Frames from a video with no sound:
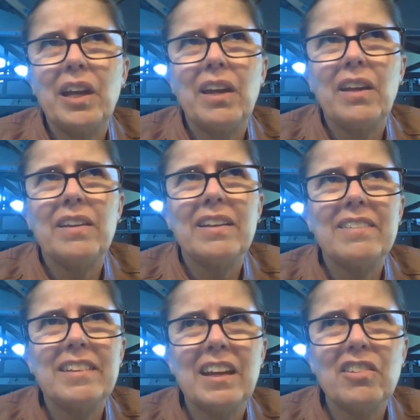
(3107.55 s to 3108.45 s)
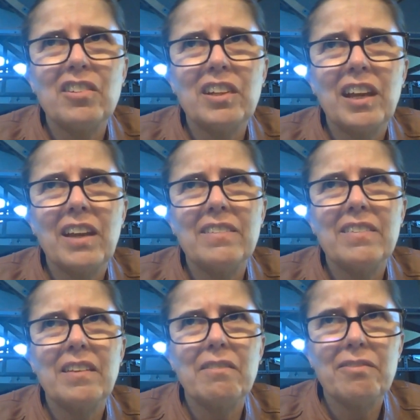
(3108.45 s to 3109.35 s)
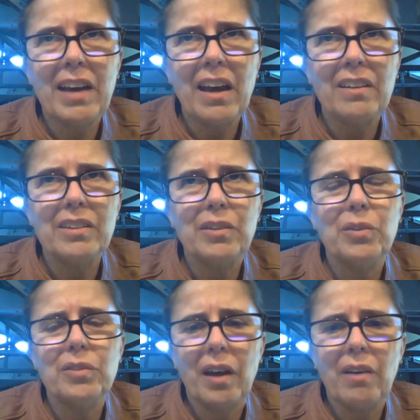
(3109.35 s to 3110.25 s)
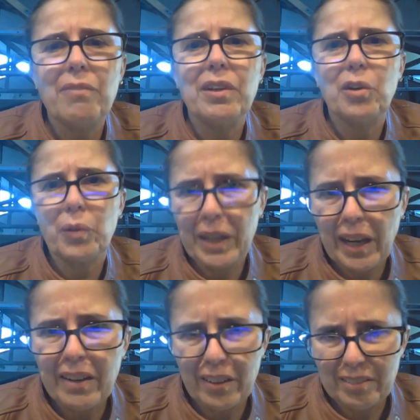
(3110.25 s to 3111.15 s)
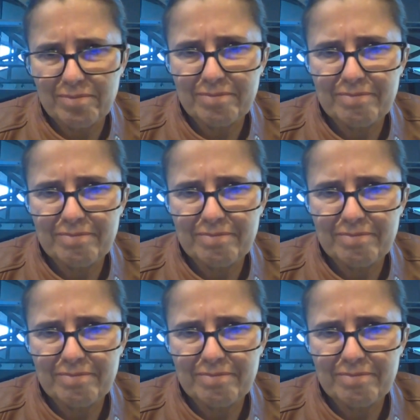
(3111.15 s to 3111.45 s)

instantiates the values of the creator.